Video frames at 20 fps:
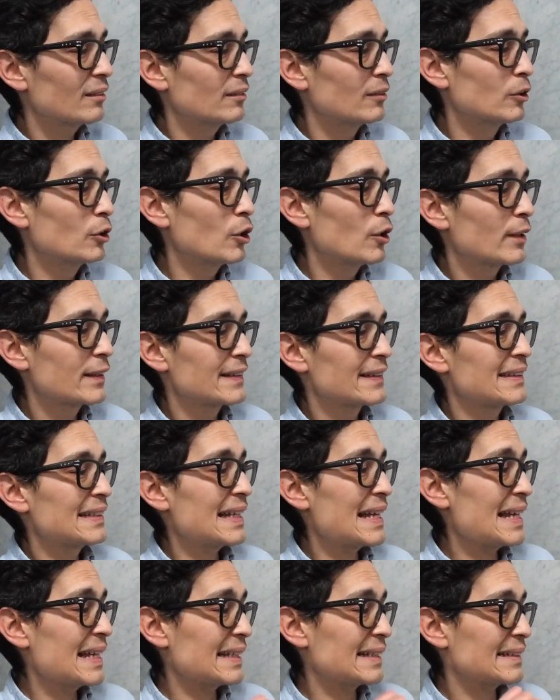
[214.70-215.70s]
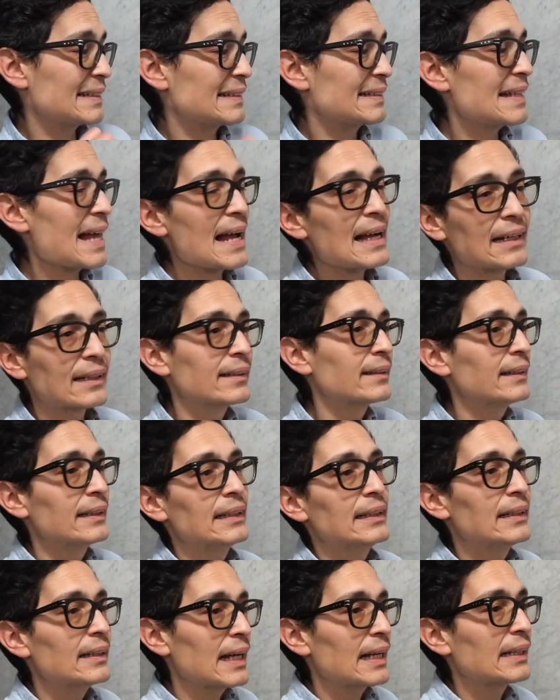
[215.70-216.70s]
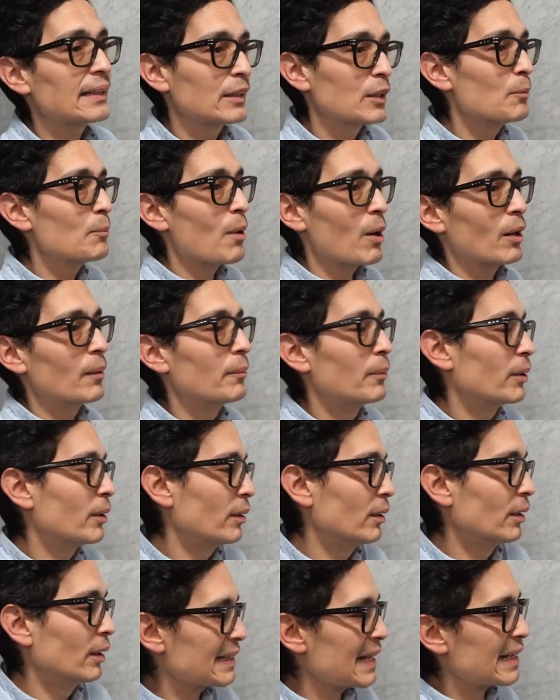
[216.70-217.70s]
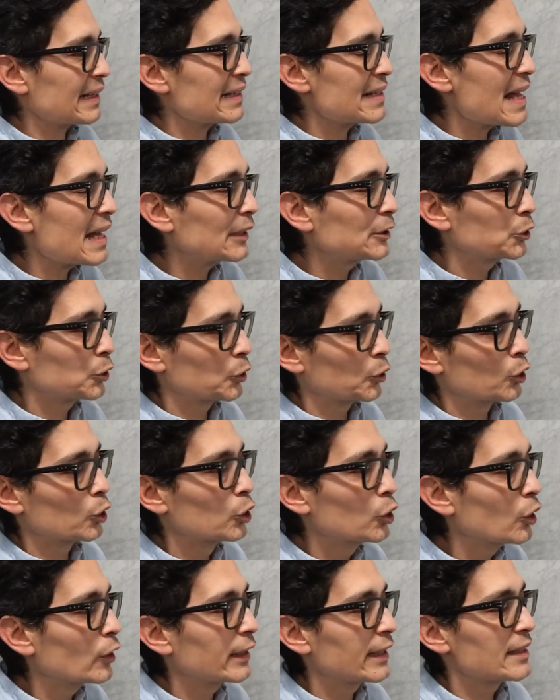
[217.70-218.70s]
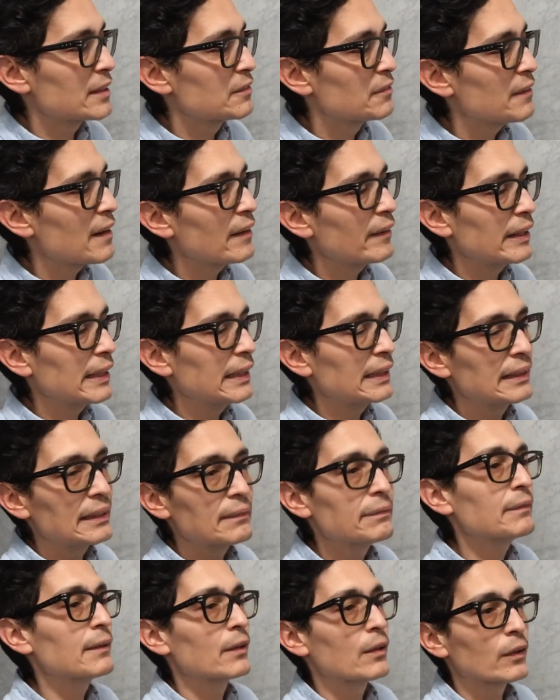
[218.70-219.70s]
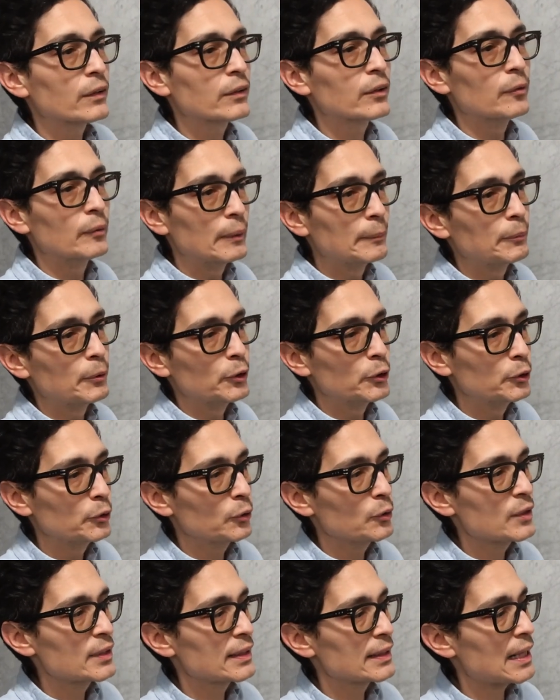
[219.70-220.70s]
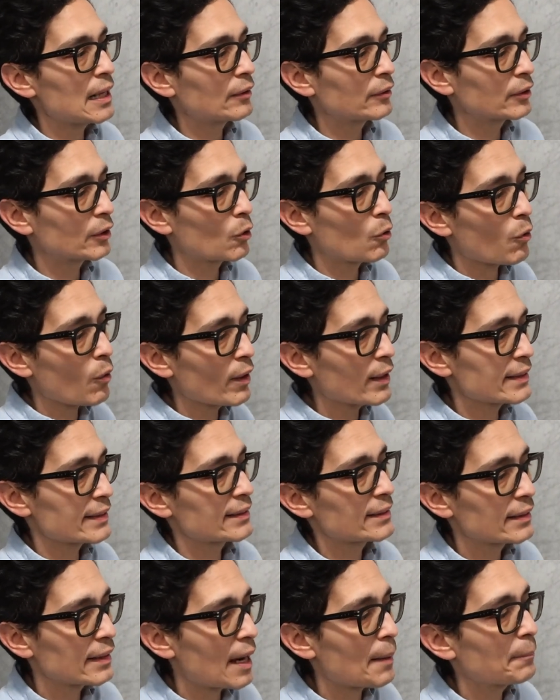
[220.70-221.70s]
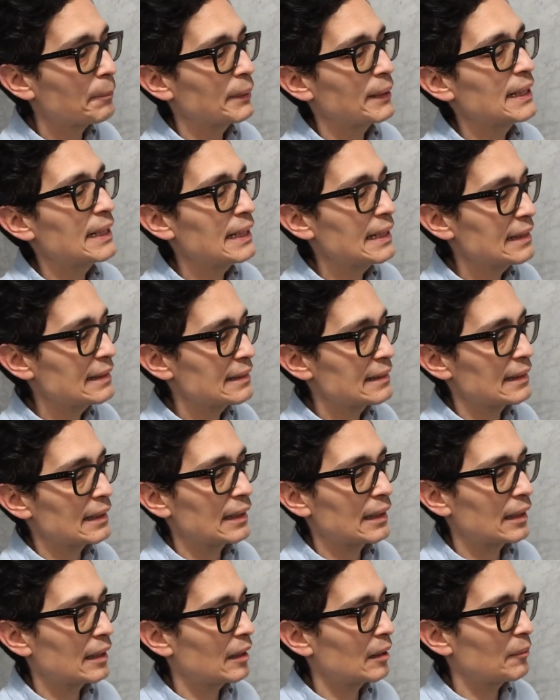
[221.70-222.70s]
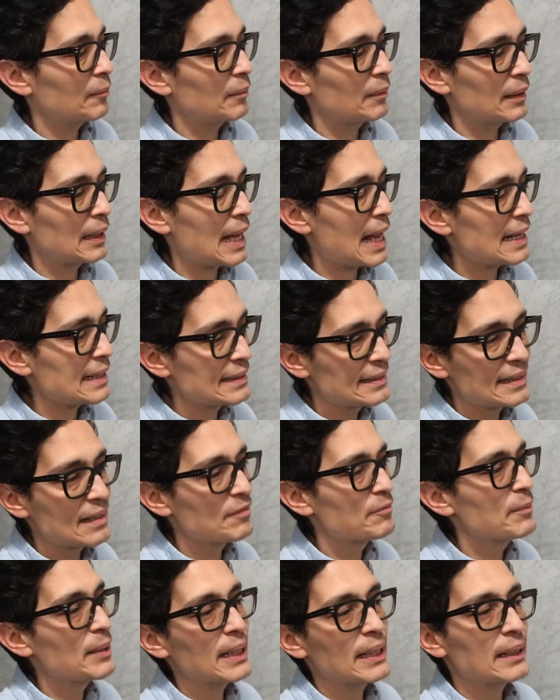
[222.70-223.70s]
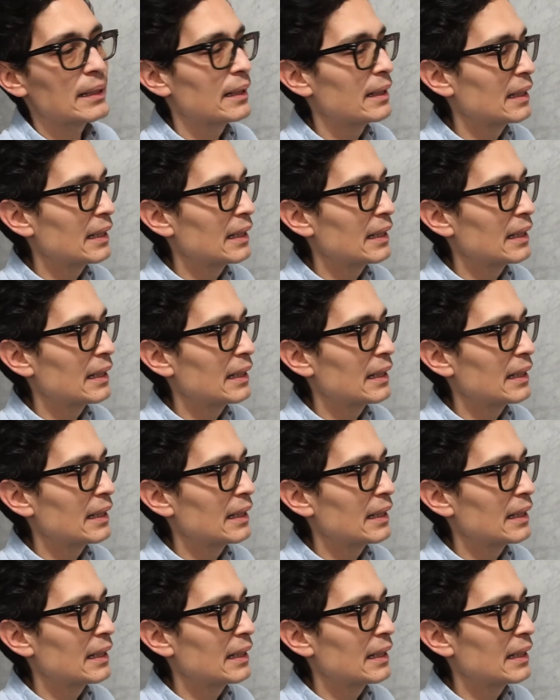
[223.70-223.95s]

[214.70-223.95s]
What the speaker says: looks exactly like the marble. That natural look is very difficult to reproduce. Now the quartz companies, as they've been